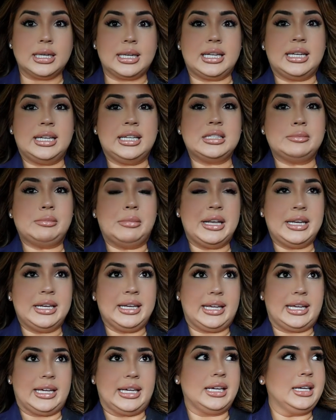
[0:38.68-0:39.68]
It is
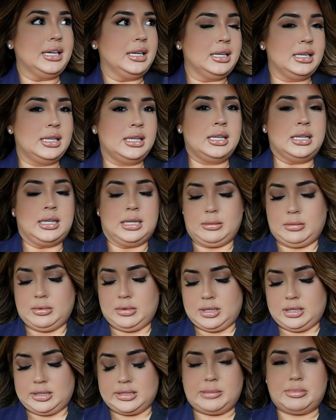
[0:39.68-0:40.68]
Monday,
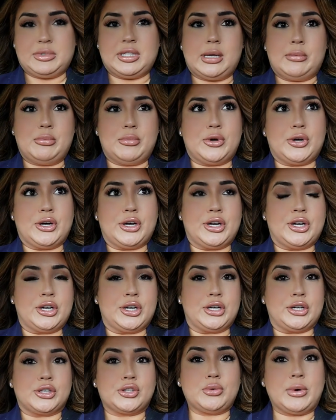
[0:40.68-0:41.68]

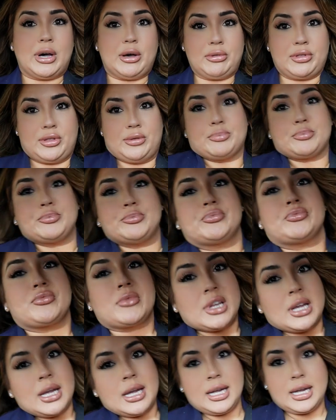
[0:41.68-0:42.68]
September 12th.
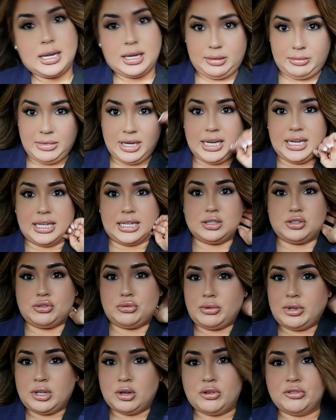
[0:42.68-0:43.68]
I'm heading to
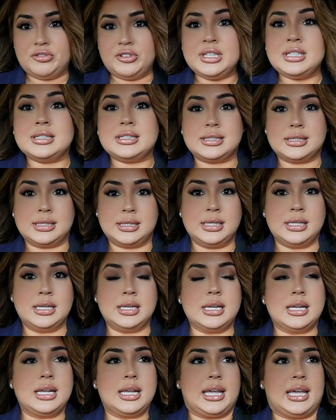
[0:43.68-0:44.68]
the office
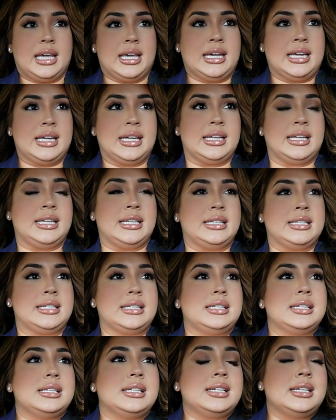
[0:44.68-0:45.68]
and
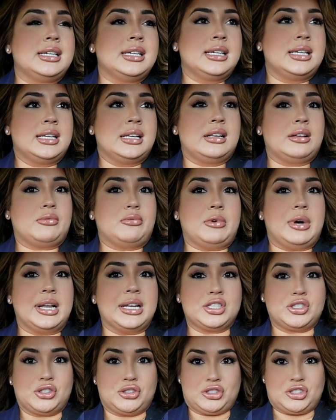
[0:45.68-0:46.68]

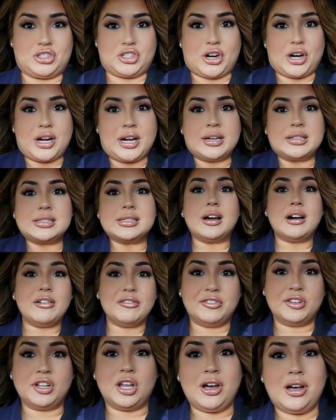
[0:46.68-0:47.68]
wanted to start a
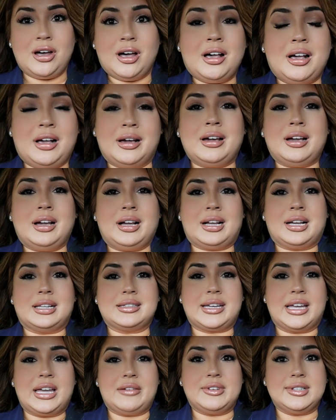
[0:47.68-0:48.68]
vlog because
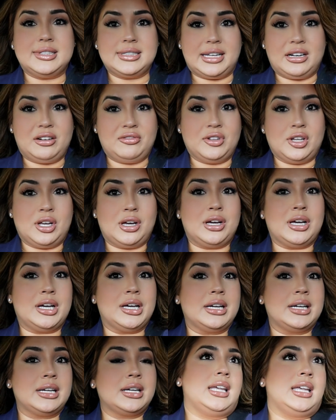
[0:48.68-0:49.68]
I haven't done a
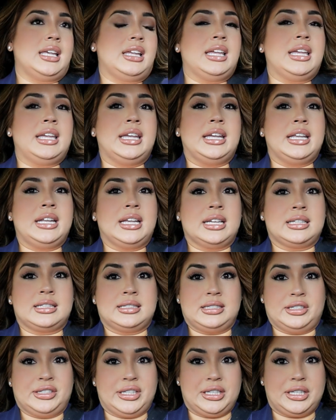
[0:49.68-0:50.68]
vlog in a
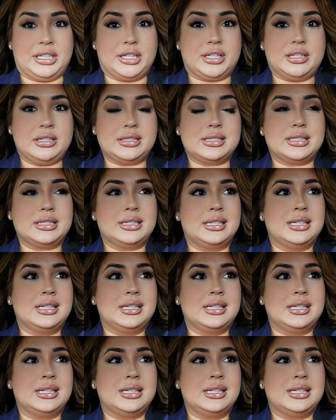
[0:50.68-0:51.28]
gazillion years.